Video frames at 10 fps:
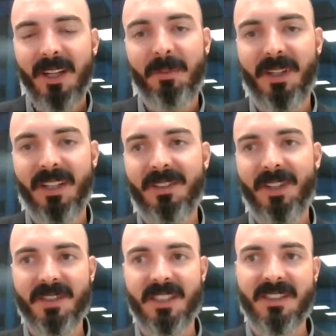but it does
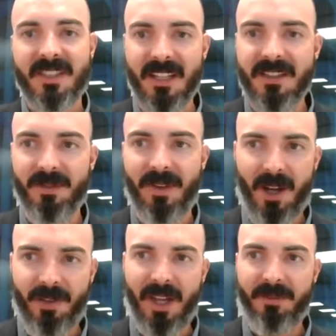give us a sense of
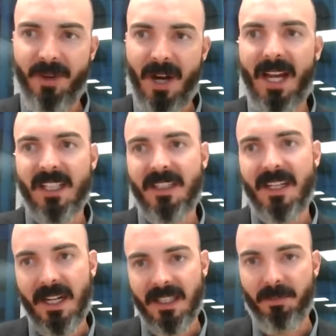how that frac is
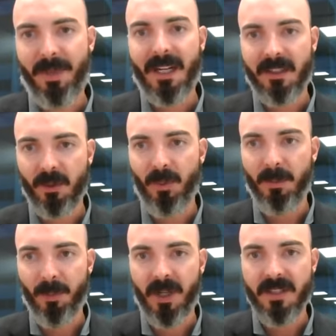connected back to the
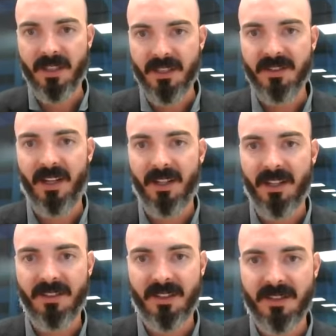wellbore, as I
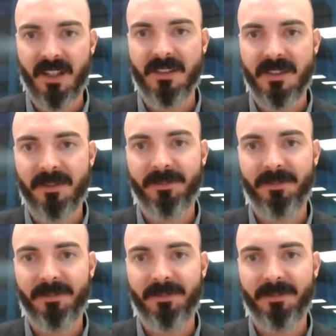discussed.